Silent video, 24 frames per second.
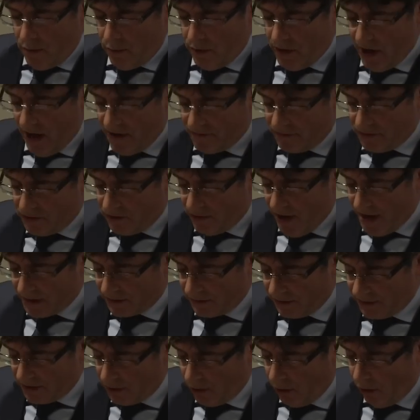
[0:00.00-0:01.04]
We have
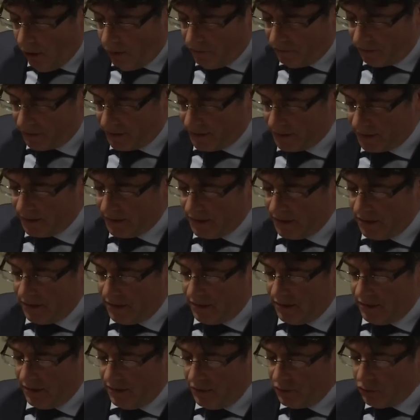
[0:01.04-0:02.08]
directly offered
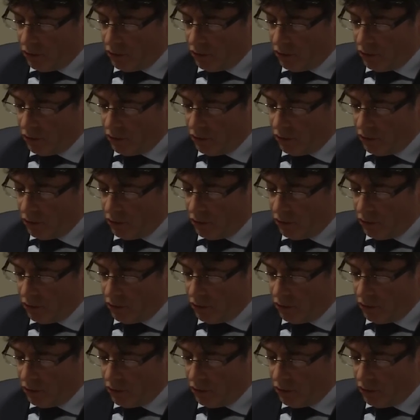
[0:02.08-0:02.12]
the